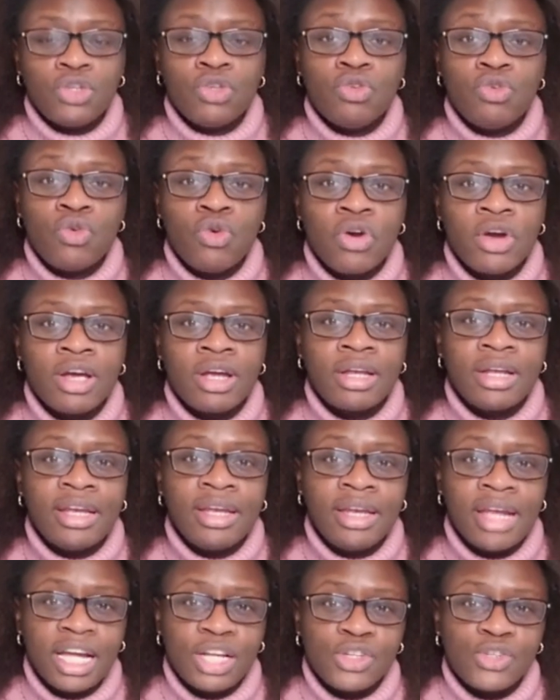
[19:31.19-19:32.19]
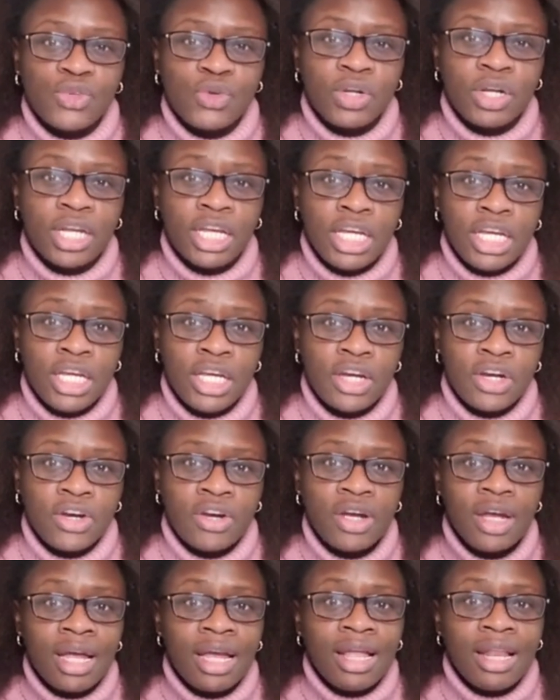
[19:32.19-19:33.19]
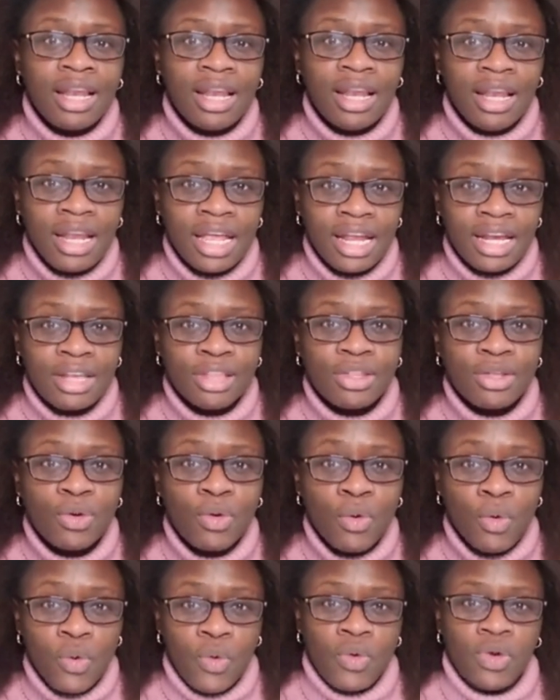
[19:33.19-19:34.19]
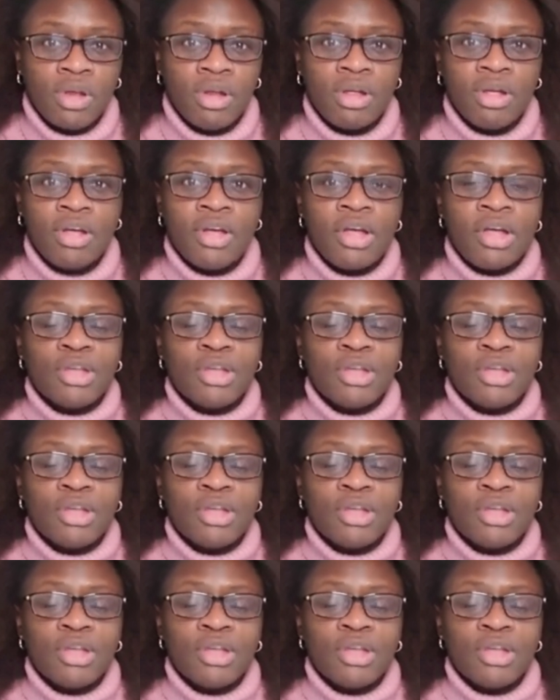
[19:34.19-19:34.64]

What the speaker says: your natural hair length goal.